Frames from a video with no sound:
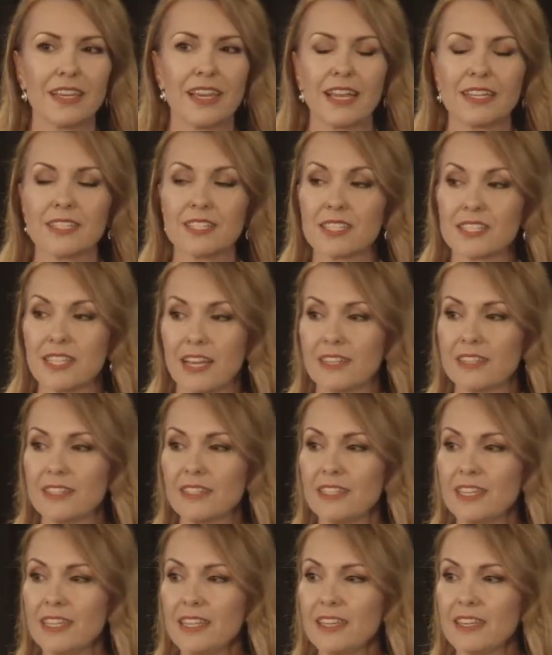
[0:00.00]
And
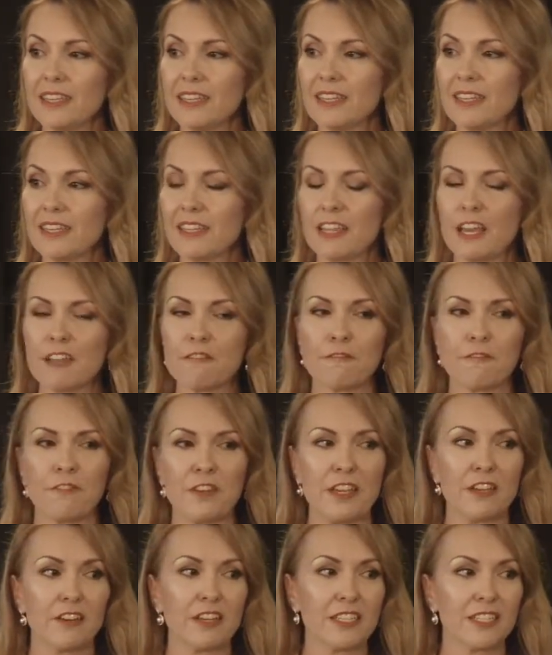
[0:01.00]
suddenly, that
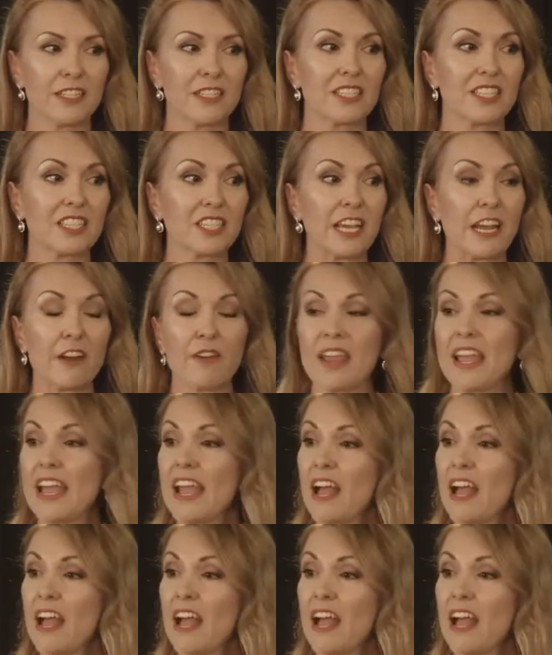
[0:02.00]
fear isn't scary.